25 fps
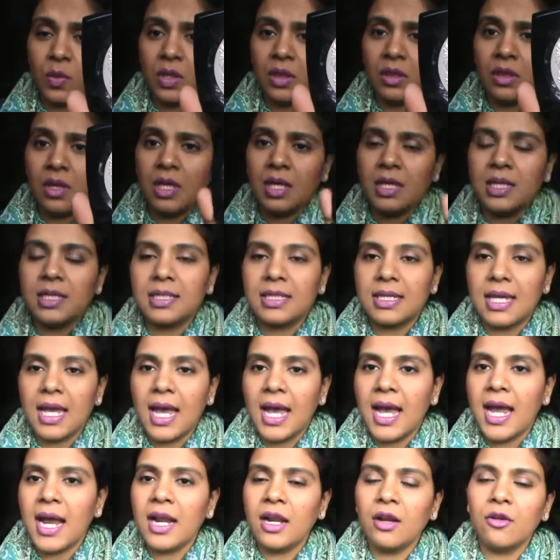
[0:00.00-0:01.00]
with this
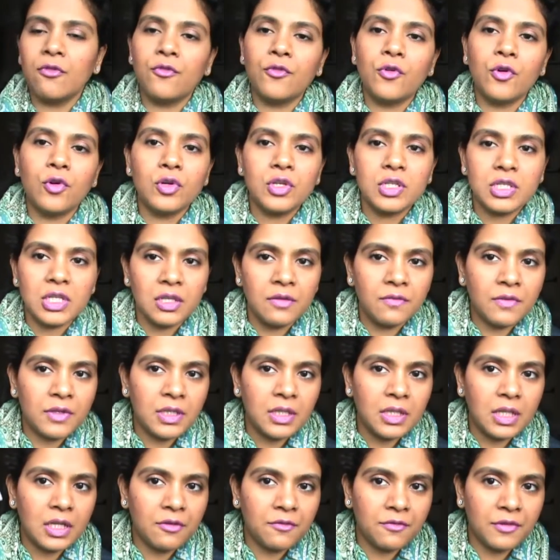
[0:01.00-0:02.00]
and of course
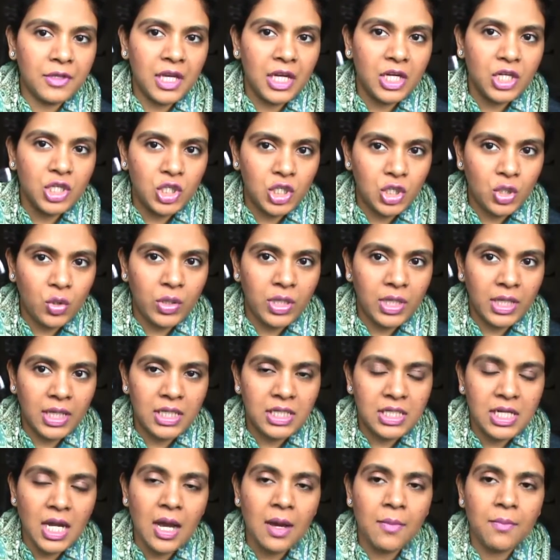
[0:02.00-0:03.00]
even if they are showing
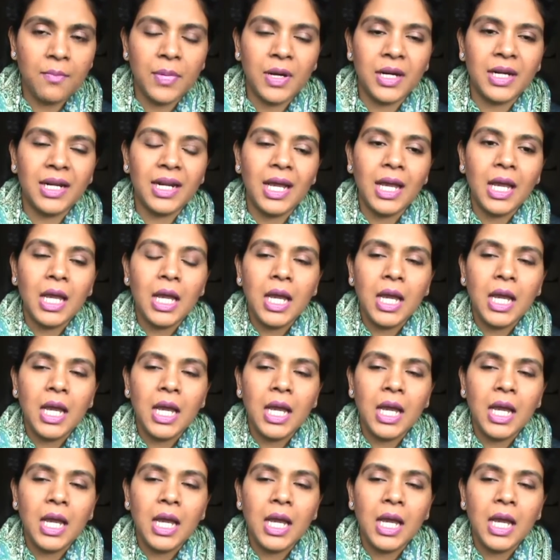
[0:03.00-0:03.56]
it up but